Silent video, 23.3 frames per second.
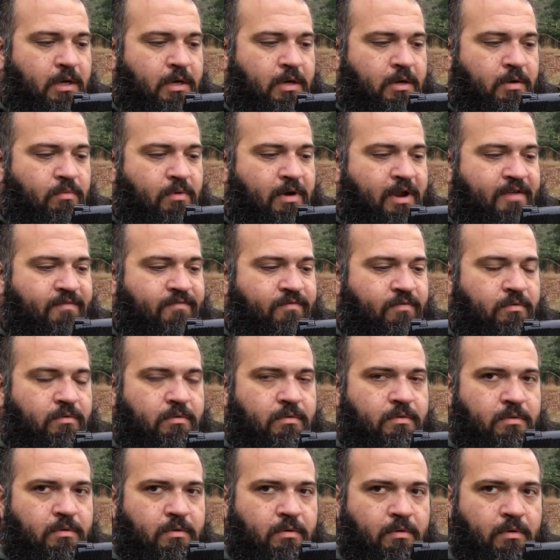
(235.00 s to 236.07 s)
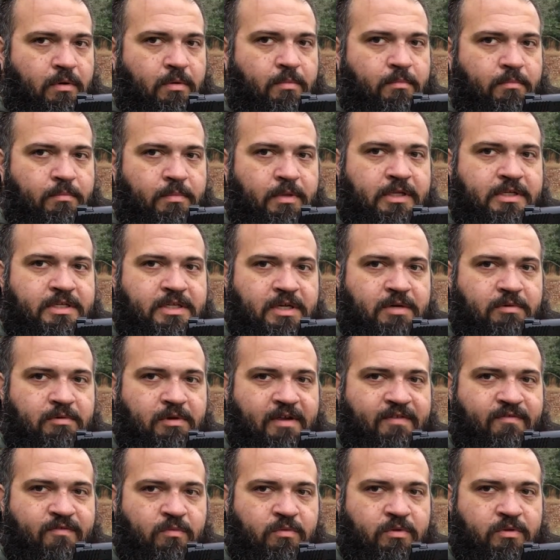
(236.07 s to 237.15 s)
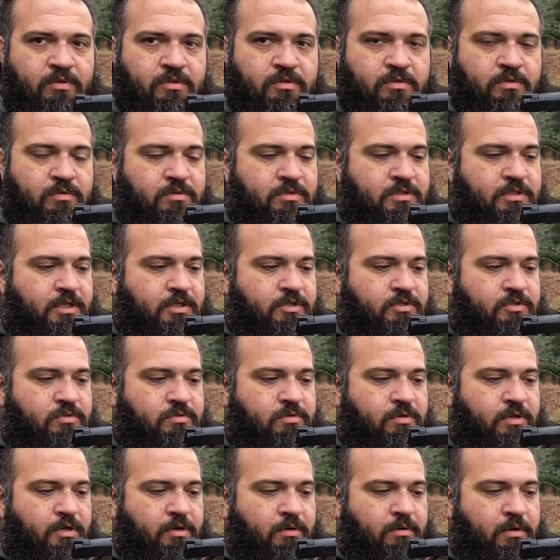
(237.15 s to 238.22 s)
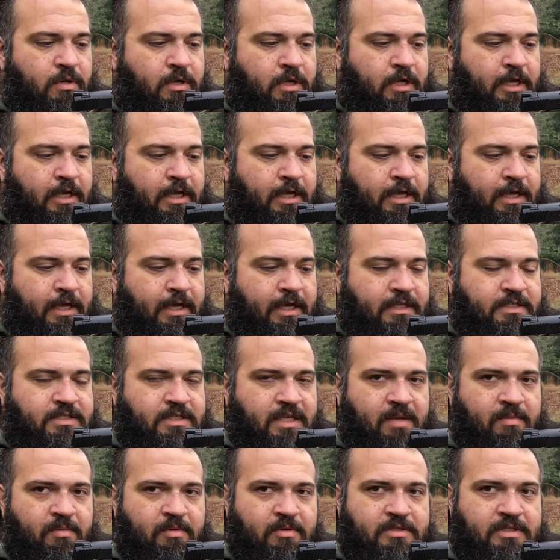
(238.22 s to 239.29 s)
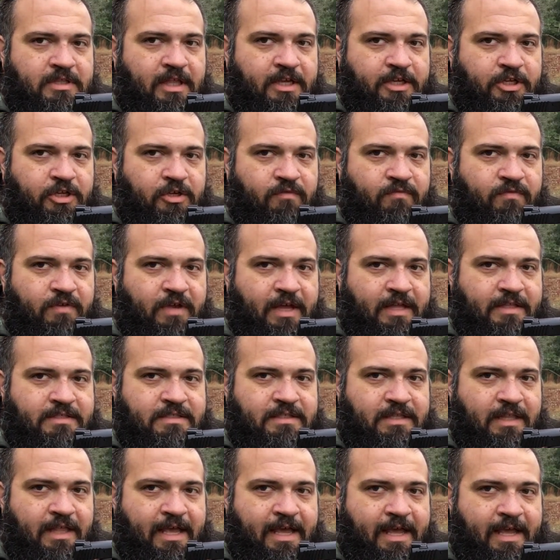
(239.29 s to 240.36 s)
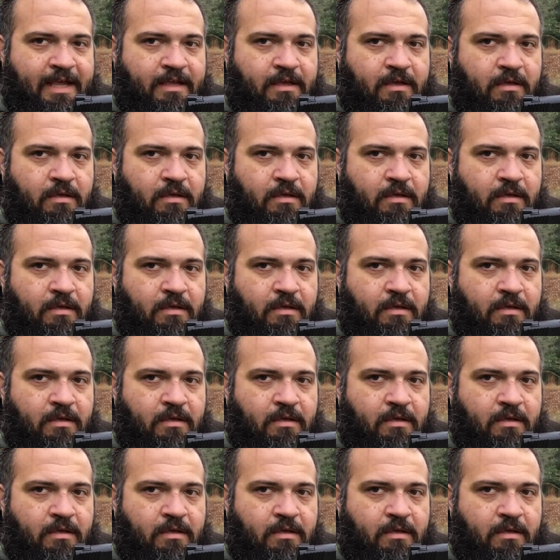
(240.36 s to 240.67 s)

rifle, or a military rifle with a two-stage trigger, it's almost like you've got slack